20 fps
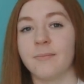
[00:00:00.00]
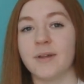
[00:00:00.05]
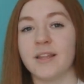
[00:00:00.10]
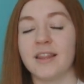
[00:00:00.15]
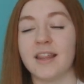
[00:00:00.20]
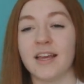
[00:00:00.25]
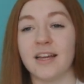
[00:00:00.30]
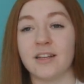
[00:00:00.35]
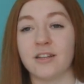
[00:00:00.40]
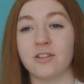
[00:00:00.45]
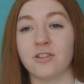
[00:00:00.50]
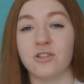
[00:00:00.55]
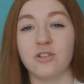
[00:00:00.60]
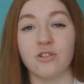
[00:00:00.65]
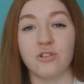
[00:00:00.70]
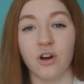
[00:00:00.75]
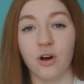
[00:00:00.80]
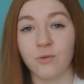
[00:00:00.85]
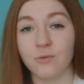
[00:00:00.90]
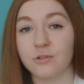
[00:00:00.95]
They
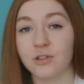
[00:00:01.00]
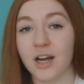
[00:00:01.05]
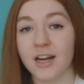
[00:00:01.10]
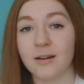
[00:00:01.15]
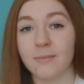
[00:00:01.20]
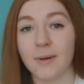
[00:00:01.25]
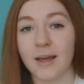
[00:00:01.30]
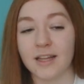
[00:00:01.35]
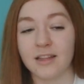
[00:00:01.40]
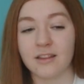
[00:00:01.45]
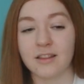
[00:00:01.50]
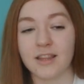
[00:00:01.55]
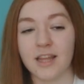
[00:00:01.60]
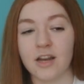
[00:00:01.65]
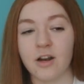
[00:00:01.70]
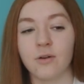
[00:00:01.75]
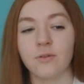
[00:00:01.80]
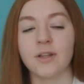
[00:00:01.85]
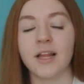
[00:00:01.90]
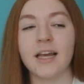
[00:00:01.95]
don't try
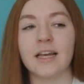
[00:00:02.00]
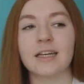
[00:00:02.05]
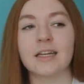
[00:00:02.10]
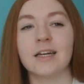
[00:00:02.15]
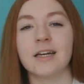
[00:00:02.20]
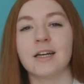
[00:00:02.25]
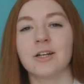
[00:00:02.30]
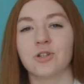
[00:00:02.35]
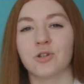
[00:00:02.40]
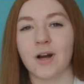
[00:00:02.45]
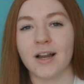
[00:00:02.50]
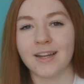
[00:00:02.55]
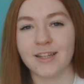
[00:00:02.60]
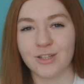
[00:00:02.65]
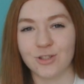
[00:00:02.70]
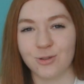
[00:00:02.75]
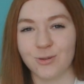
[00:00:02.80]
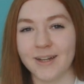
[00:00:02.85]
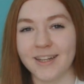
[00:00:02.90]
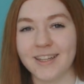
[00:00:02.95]
to
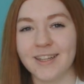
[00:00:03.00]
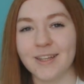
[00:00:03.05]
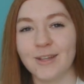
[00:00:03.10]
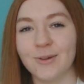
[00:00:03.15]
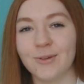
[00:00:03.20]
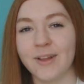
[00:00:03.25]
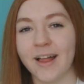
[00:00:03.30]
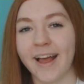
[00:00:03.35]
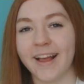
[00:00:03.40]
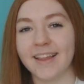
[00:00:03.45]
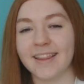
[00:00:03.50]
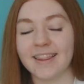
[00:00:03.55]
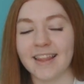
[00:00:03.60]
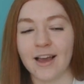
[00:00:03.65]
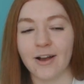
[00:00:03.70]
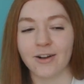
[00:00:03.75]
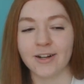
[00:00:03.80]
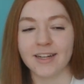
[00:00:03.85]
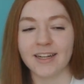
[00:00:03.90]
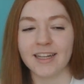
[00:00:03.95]
trick you. Like,
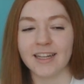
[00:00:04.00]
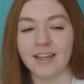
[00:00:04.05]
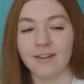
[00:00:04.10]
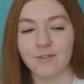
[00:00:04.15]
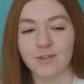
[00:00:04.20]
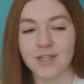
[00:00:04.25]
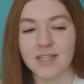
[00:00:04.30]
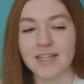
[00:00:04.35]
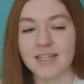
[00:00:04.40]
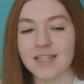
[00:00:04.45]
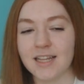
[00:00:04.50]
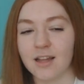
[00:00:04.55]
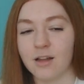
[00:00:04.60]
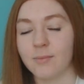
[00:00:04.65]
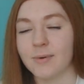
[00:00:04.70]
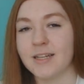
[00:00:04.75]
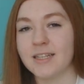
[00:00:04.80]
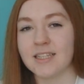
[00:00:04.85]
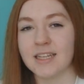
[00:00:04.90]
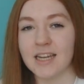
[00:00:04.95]
they aren't going to give you the
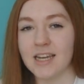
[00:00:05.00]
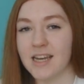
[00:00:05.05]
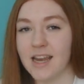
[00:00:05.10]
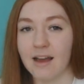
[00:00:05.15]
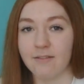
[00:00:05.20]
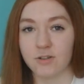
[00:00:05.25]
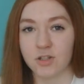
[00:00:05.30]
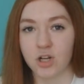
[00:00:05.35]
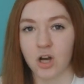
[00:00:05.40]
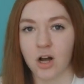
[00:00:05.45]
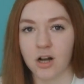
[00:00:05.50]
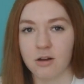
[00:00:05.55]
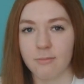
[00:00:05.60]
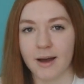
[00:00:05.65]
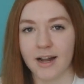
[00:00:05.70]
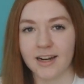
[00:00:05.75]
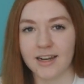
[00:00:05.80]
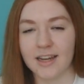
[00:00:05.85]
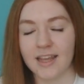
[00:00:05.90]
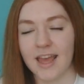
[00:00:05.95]
syllabus and never talk
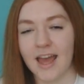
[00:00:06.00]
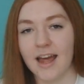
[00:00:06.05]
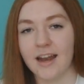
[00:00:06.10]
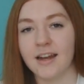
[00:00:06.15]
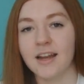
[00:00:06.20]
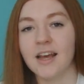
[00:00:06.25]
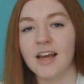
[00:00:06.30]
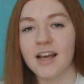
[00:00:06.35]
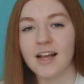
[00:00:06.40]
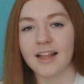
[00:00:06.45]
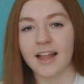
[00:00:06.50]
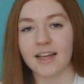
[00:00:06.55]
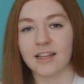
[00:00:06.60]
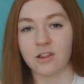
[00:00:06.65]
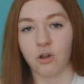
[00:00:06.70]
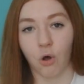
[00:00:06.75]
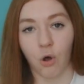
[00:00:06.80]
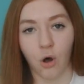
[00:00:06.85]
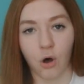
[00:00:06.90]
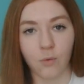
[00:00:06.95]
about it again. Like,
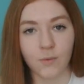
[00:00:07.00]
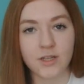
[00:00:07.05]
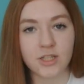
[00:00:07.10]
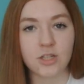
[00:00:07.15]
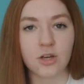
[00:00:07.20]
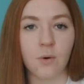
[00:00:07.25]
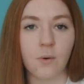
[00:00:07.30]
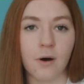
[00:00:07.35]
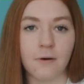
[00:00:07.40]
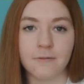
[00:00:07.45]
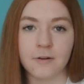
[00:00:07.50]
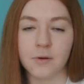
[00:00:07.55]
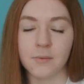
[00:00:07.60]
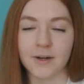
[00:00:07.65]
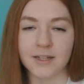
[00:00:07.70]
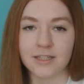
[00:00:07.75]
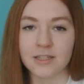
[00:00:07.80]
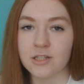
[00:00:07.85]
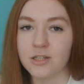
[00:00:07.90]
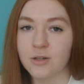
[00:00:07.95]
they'll always go over
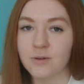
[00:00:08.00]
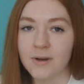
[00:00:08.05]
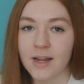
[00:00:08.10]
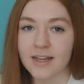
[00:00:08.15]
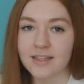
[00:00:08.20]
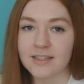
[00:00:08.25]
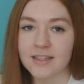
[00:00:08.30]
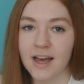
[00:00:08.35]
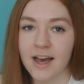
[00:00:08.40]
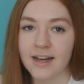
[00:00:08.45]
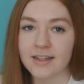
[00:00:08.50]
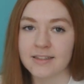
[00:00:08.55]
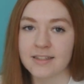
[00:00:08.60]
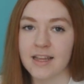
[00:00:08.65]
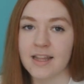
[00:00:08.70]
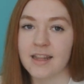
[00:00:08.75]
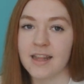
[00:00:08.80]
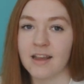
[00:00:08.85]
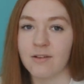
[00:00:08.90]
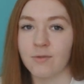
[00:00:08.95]
what to do next class,
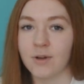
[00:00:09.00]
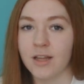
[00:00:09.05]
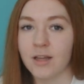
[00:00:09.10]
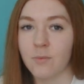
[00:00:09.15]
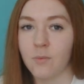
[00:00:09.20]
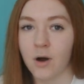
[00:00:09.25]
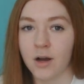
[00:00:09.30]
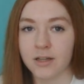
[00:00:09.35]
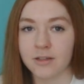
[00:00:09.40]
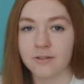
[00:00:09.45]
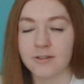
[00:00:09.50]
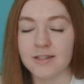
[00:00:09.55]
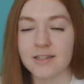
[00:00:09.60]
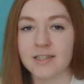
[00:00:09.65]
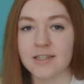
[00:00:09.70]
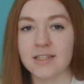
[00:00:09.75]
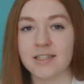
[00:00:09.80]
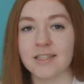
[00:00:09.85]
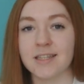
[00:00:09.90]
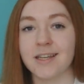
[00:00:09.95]
and they really want you to
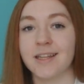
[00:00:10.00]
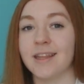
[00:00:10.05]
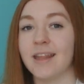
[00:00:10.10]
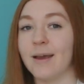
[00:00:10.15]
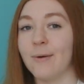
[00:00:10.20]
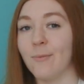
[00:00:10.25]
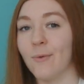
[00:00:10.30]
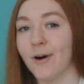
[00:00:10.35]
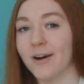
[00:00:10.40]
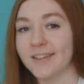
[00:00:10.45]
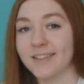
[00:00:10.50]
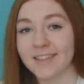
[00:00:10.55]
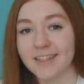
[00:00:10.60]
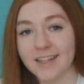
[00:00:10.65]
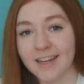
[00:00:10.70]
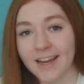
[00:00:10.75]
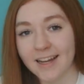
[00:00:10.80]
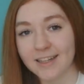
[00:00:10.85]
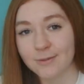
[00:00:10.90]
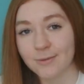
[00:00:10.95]
succeed. They want to
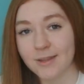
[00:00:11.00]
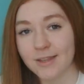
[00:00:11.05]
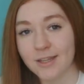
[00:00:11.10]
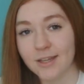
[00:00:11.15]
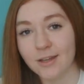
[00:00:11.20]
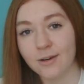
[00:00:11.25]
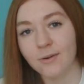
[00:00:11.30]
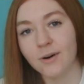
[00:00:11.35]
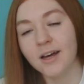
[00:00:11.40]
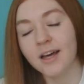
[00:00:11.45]
connect with you.